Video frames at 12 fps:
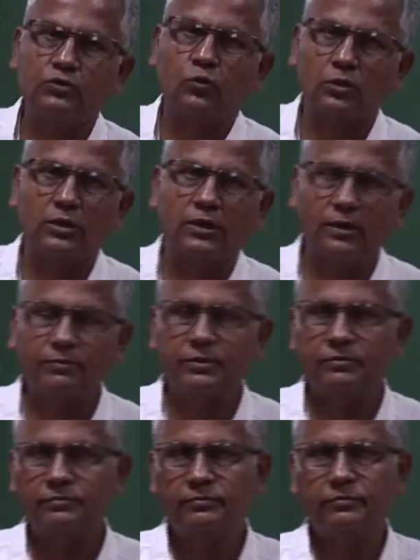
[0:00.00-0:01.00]
means total
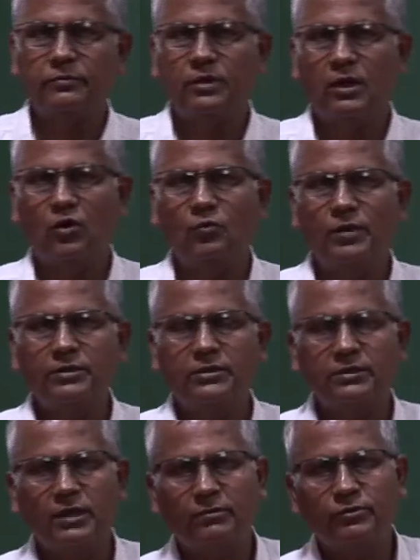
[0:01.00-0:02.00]
draft how
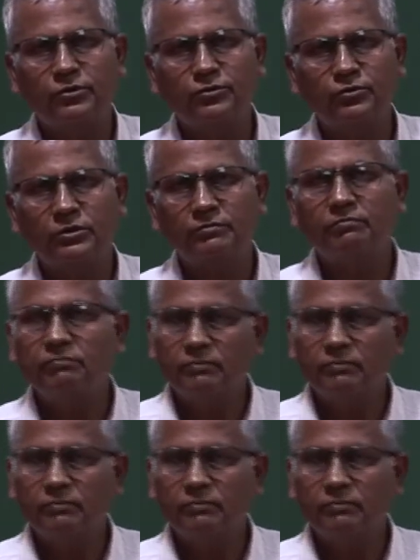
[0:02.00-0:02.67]
much draft we should